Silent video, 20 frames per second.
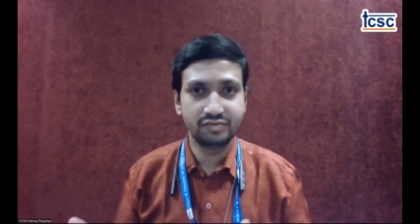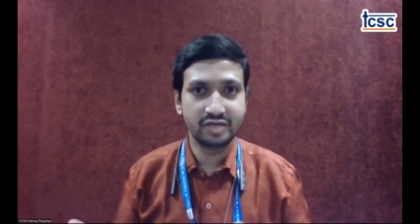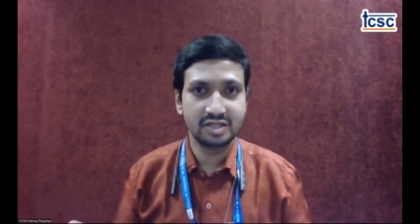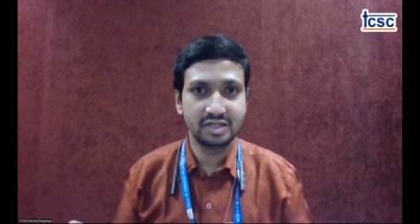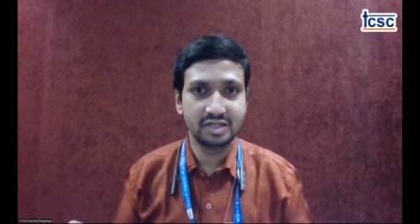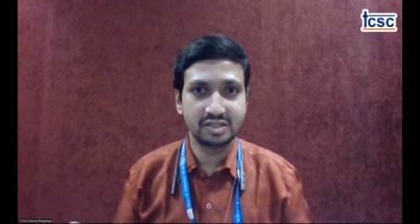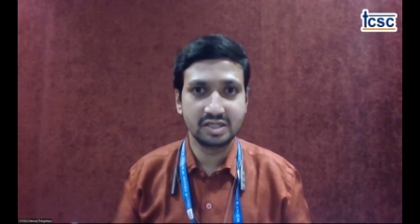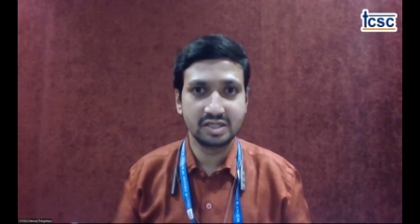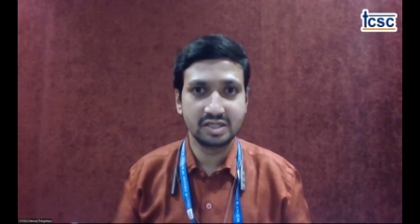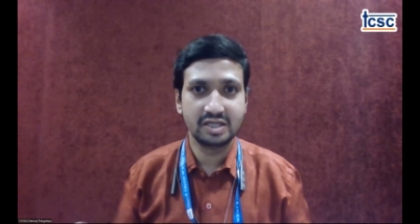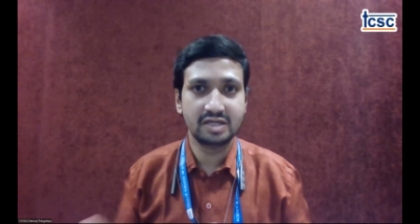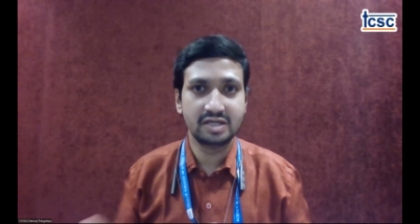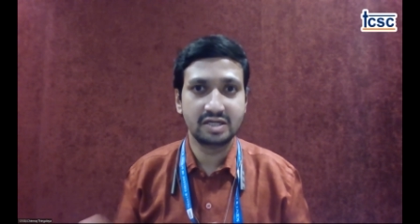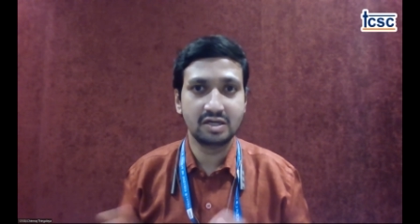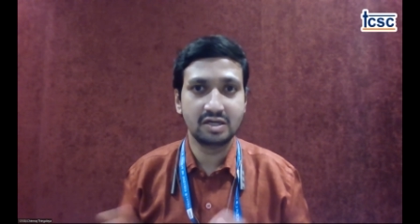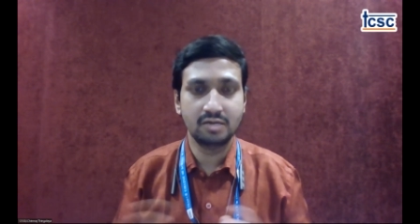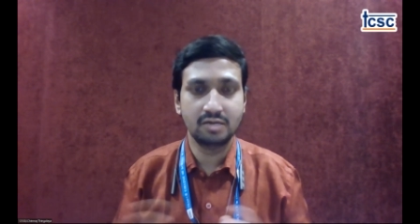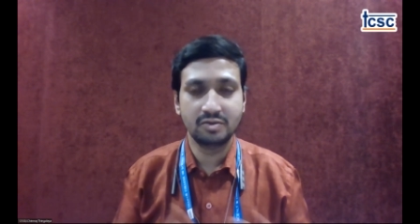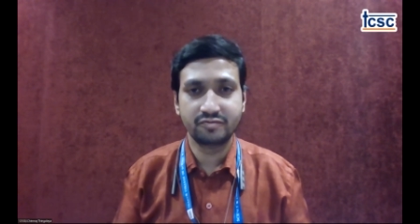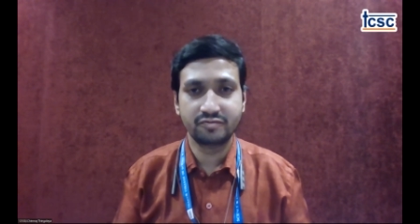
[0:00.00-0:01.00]
We can say that
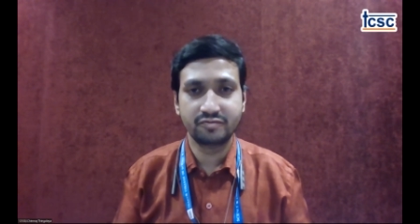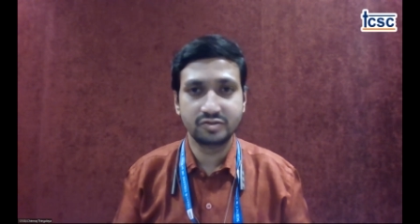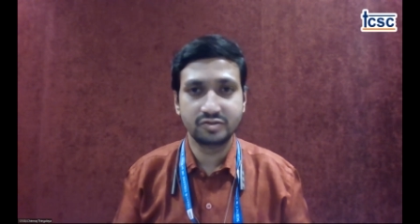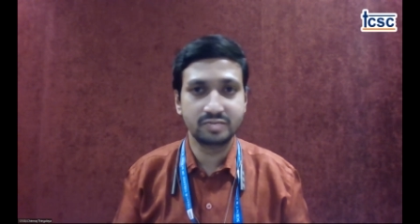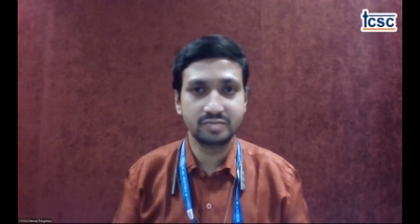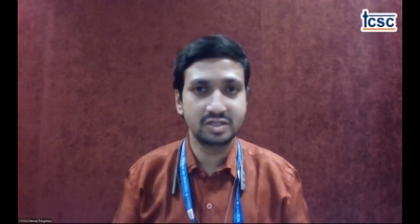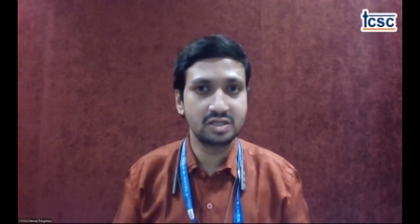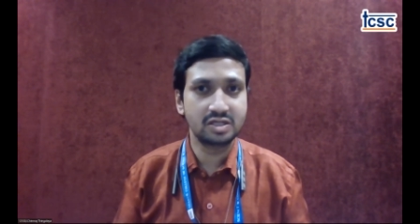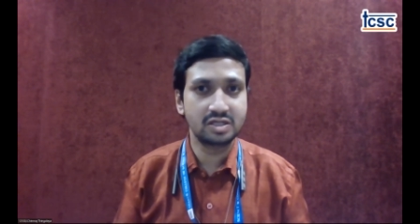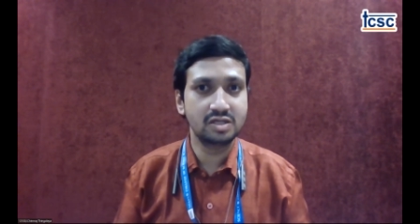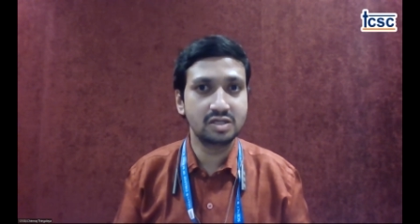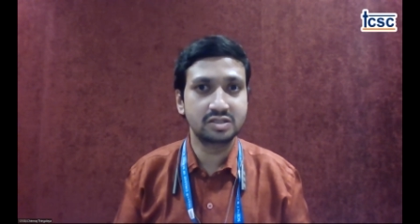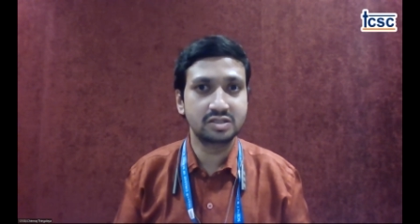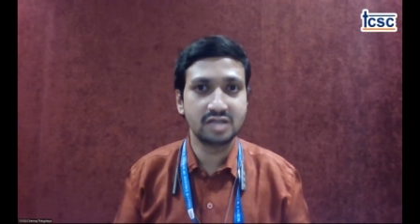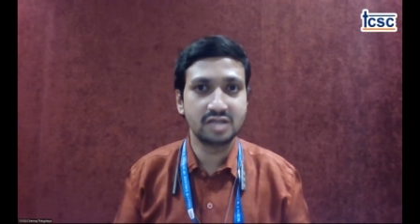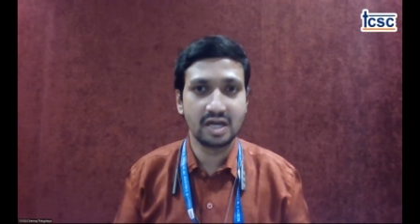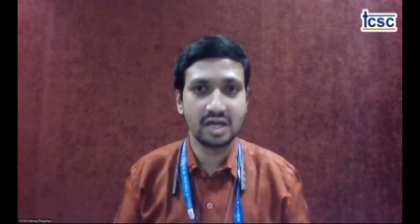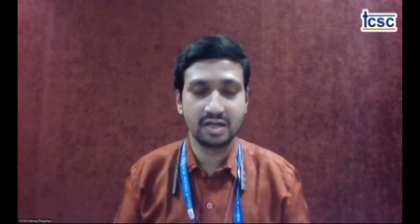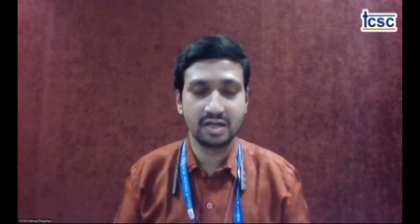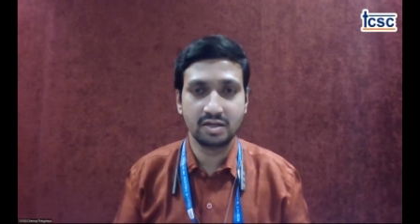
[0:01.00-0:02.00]
amorphous
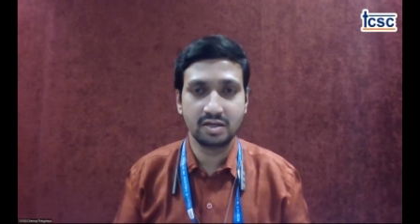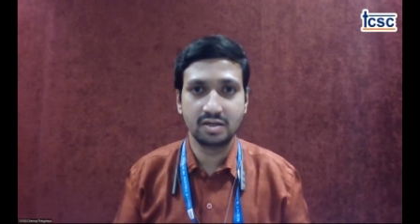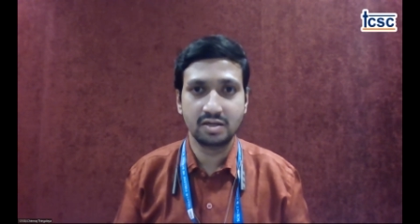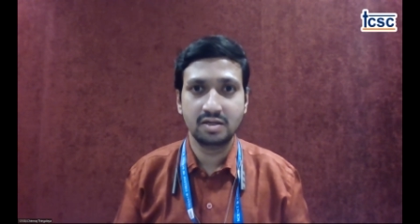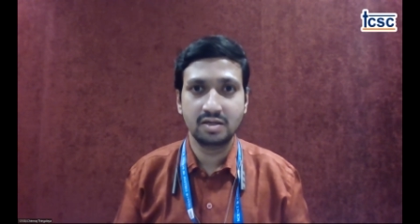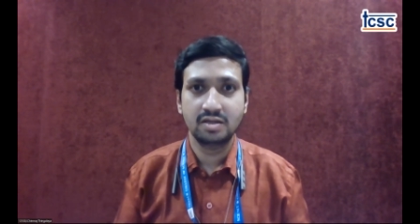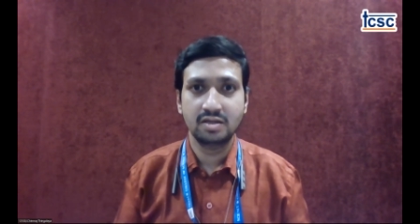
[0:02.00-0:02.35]
materials and